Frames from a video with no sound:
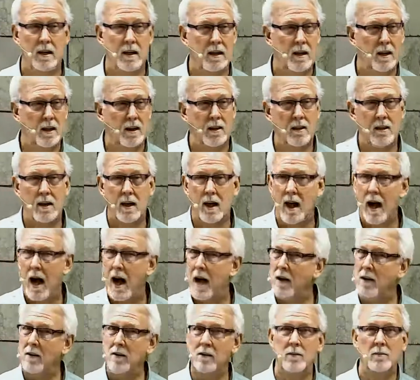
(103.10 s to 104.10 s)
Okay, I
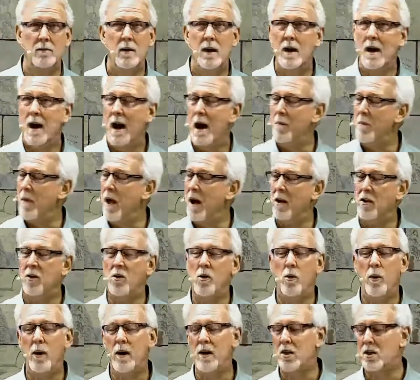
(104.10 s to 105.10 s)
don't I'm not
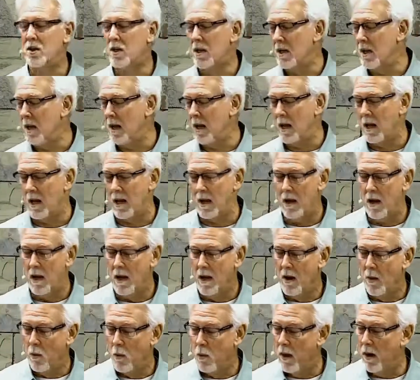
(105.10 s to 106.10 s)
questioning
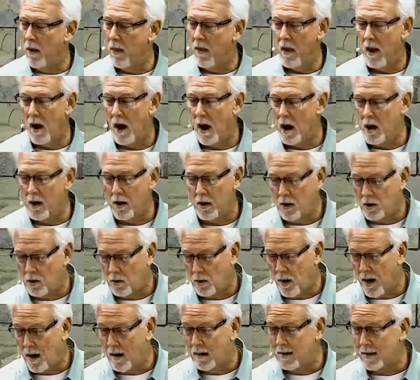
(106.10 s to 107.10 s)
where they are in
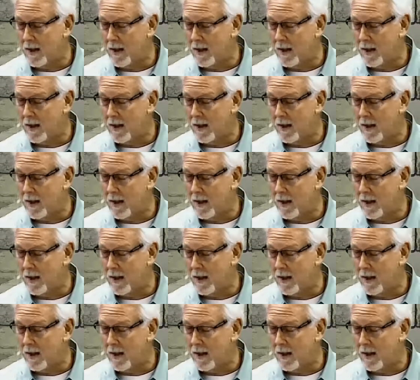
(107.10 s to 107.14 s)
Christ.